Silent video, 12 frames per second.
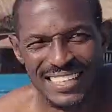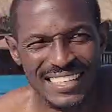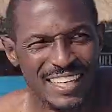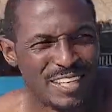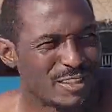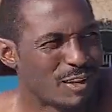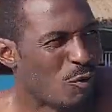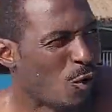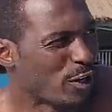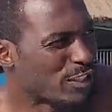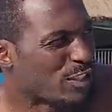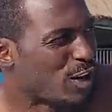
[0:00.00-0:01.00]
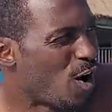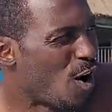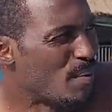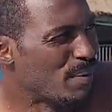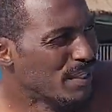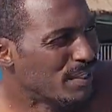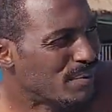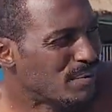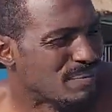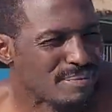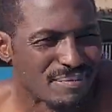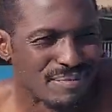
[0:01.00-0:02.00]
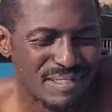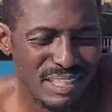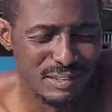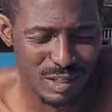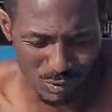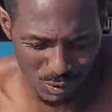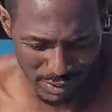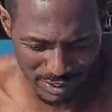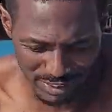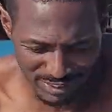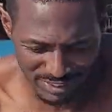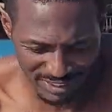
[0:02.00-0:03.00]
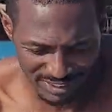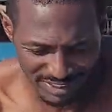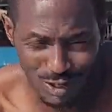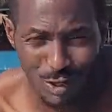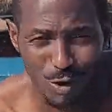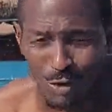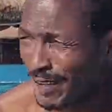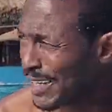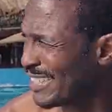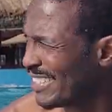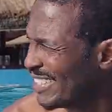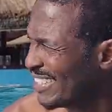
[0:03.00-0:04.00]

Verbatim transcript: you know, the water's calm, even though the water is chlorine,